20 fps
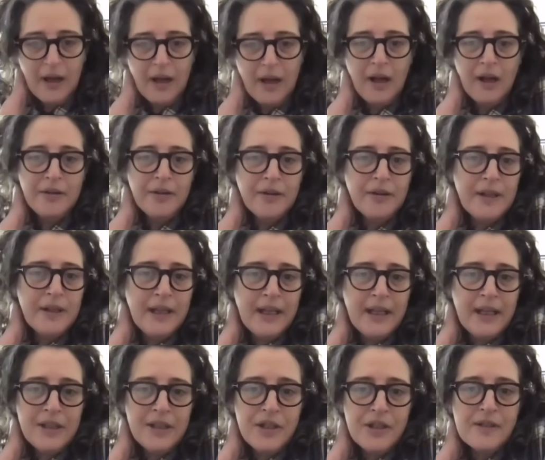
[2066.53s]
Under the
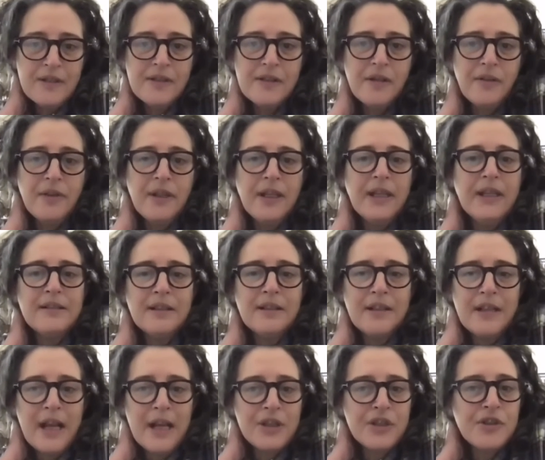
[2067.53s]
aegis of the
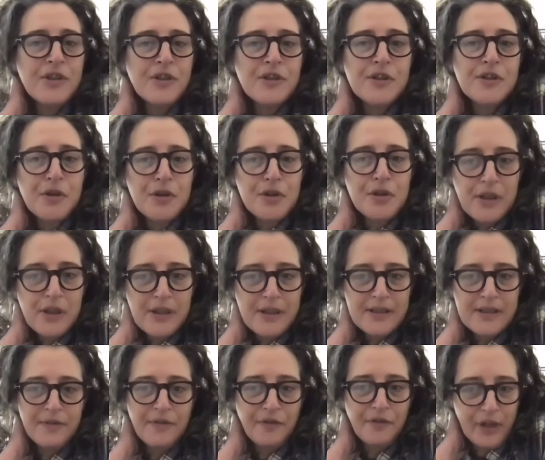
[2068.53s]
international
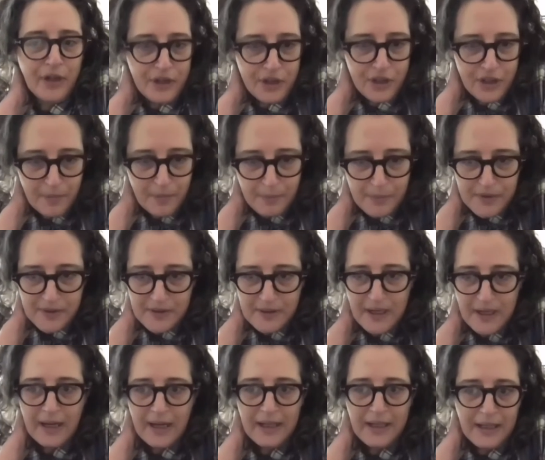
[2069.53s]
socialist friendships,
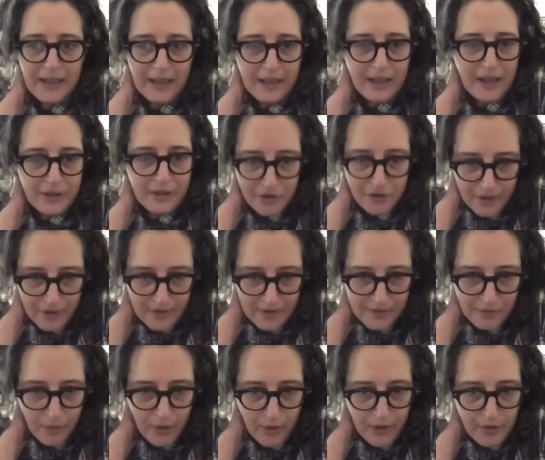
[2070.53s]
i.e. countries
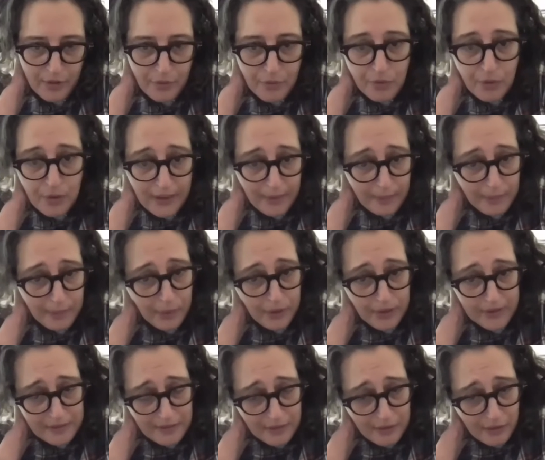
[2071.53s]
where the ruling
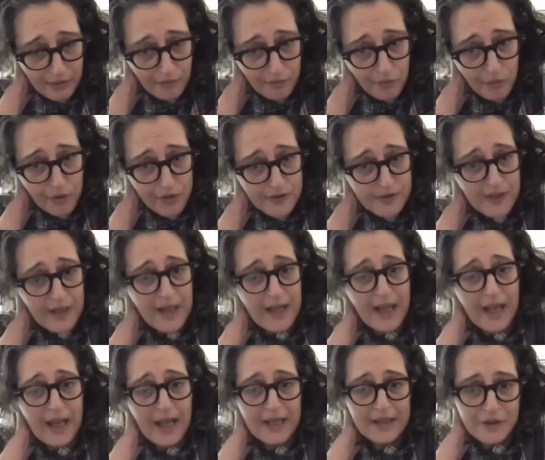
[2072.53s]
political force
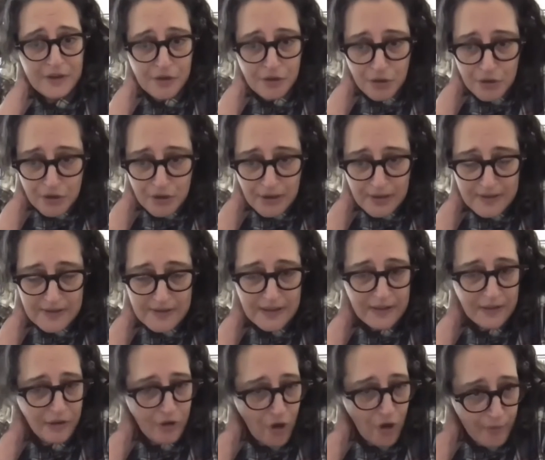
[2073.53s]
had socialist
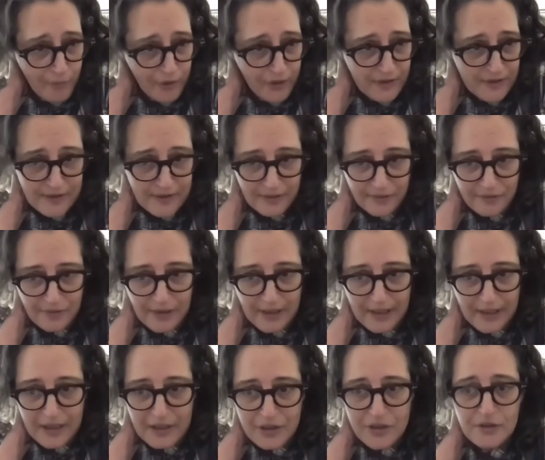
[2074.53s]
and communist
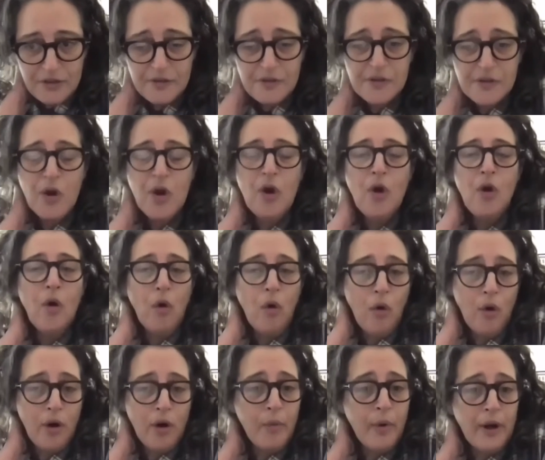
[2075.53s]
affiliations,
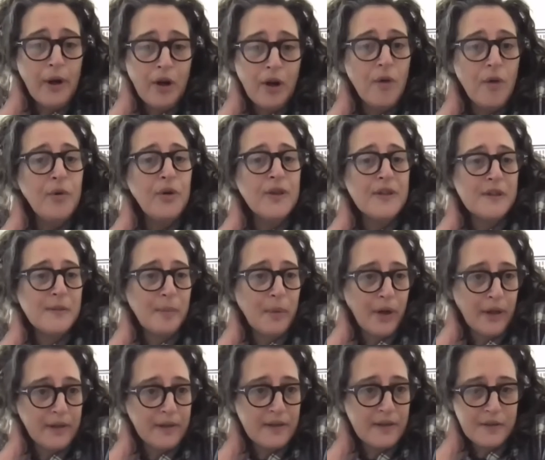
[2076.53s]
or where communist
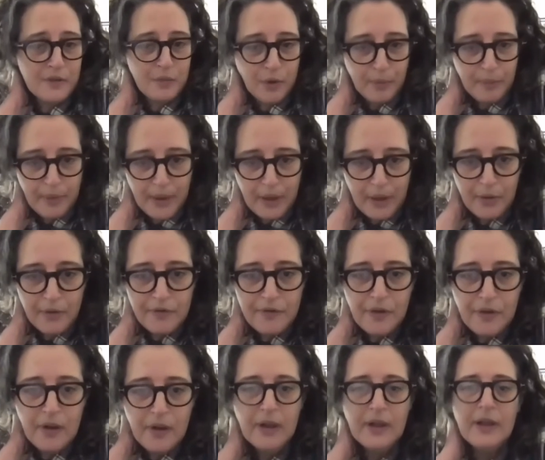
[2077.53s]
parties were
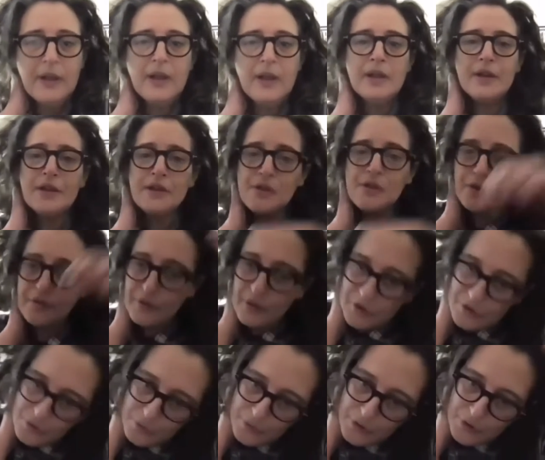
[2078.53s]
powerful, the Soviet
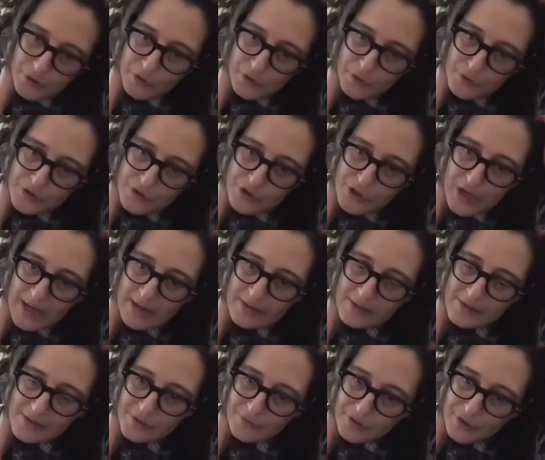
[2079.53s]
Union used
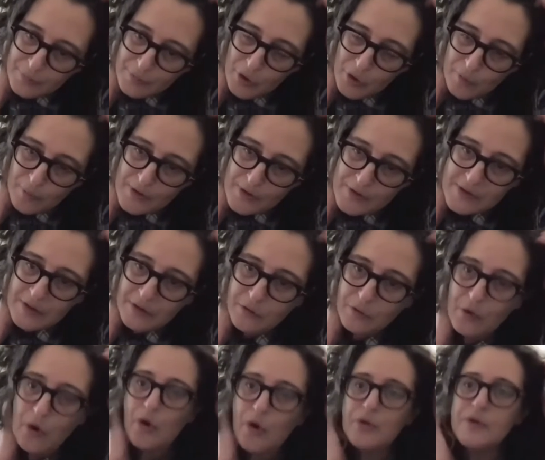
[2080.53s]
channels of diplomacy to
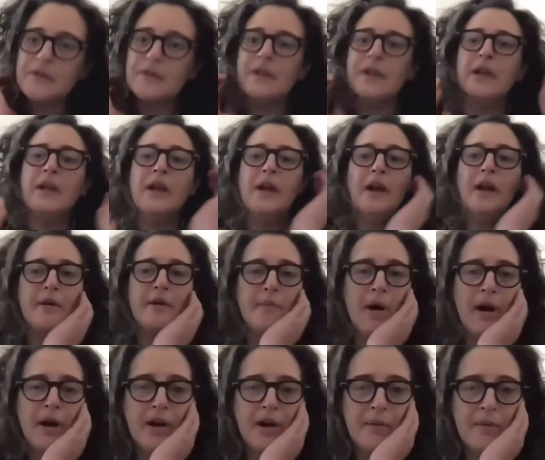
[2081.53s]
host a
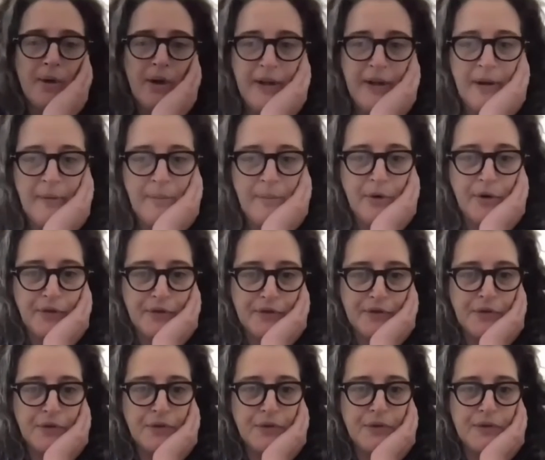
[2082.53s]
remarkable number of
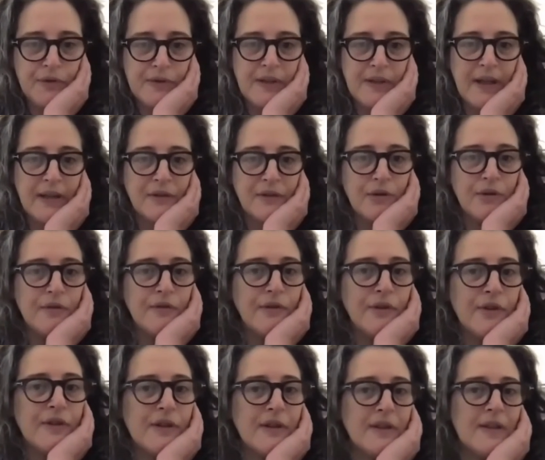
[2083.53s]
students at
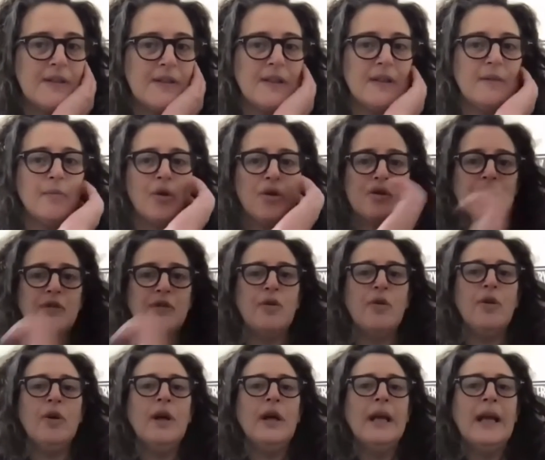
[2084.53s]
universities in Moscow
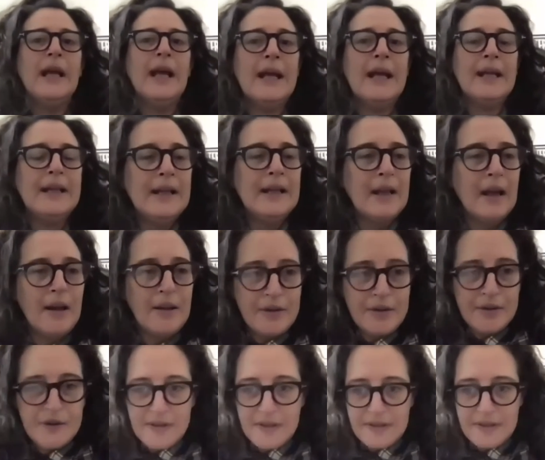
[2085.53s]
and in other
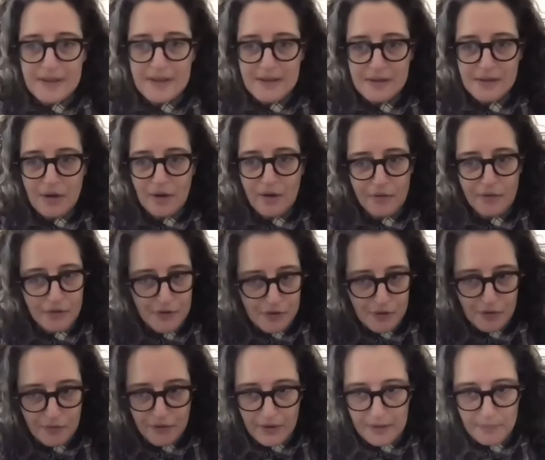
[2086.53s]
cities of the
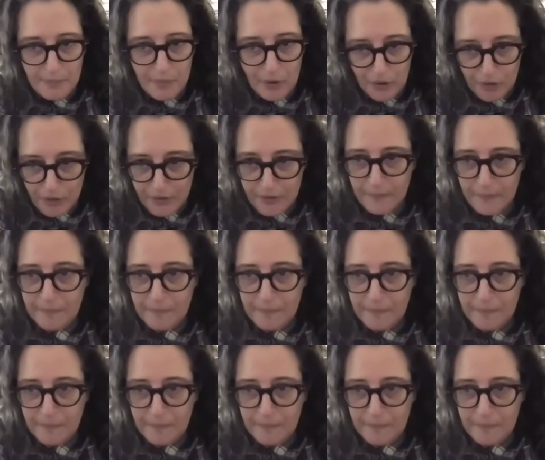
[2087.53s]
Soviet bloc.